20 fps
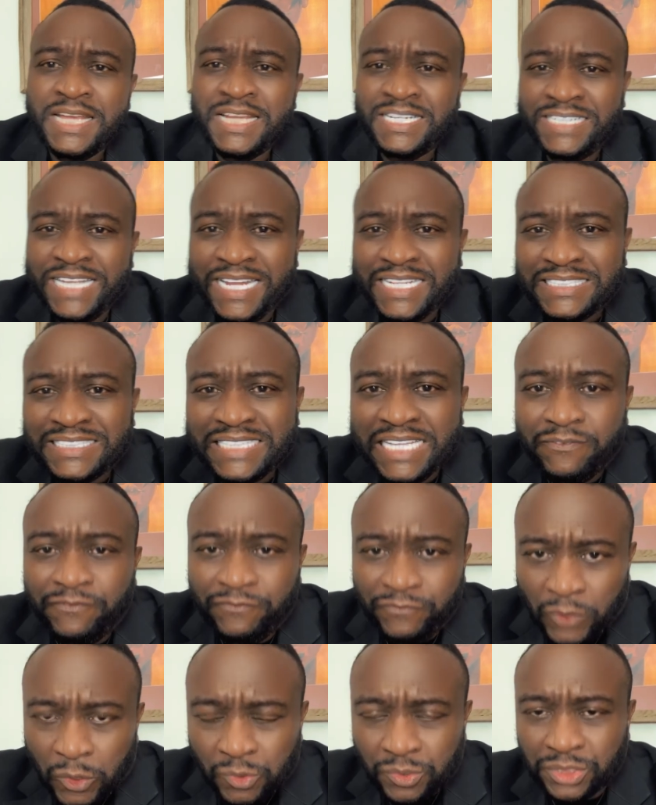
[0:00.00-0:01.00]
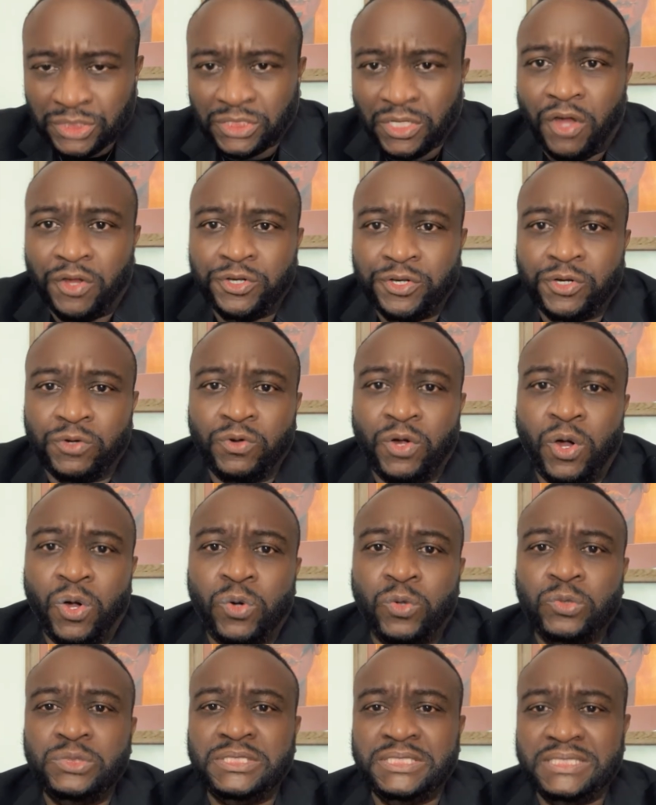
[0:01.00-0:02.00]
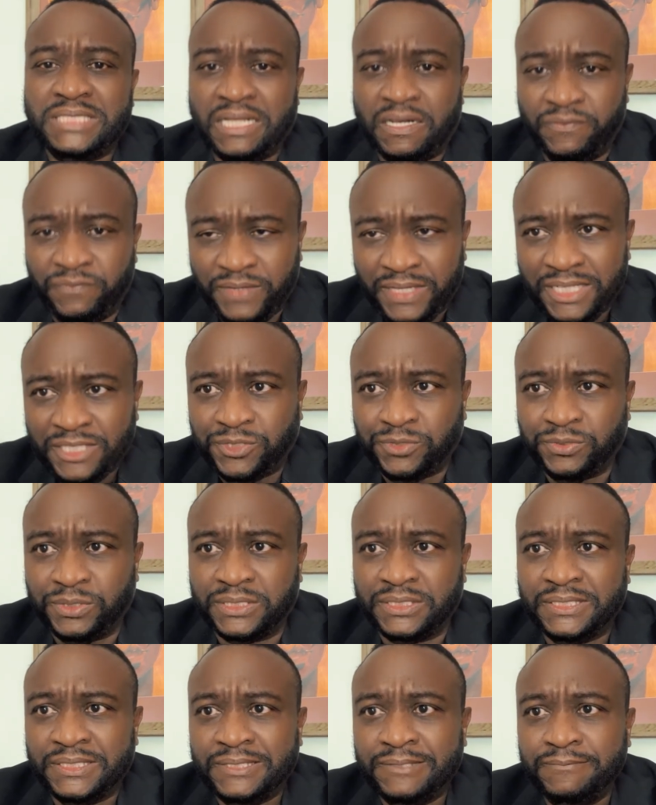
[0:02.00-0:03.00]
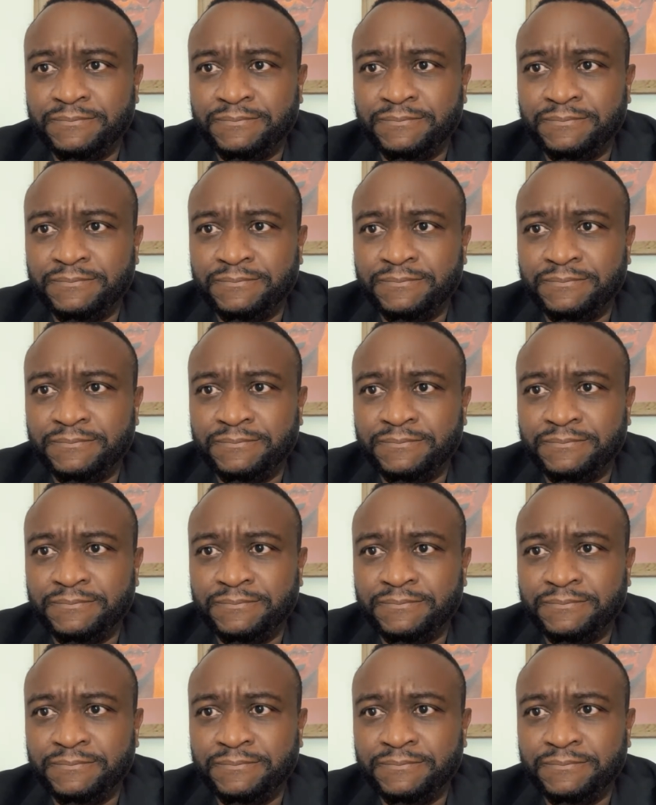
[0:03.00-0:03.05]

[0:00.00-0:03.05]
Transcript: They instead focused on their own self-interest.